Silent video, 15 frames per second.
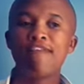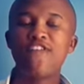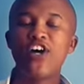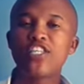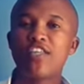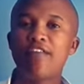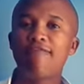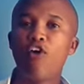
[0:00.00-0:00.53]

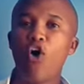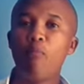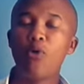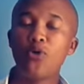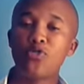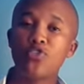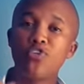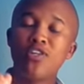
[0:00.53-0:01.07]
First and
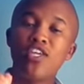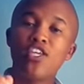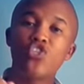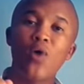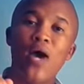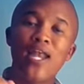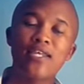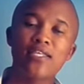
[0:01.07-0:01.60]
foremost, you
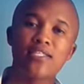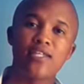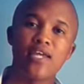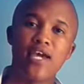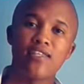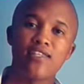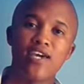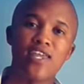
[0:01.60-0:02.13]
need to
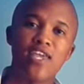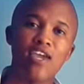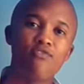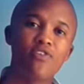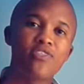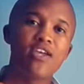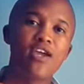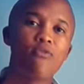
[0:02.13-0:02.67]
understand that
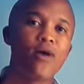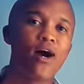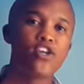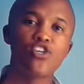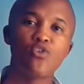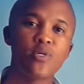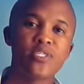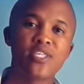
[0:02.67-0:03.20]
everything
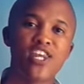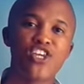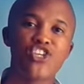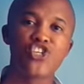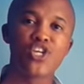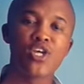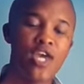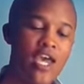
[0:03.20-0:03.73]
around you is
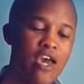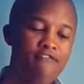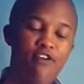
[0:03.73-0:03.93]
energy.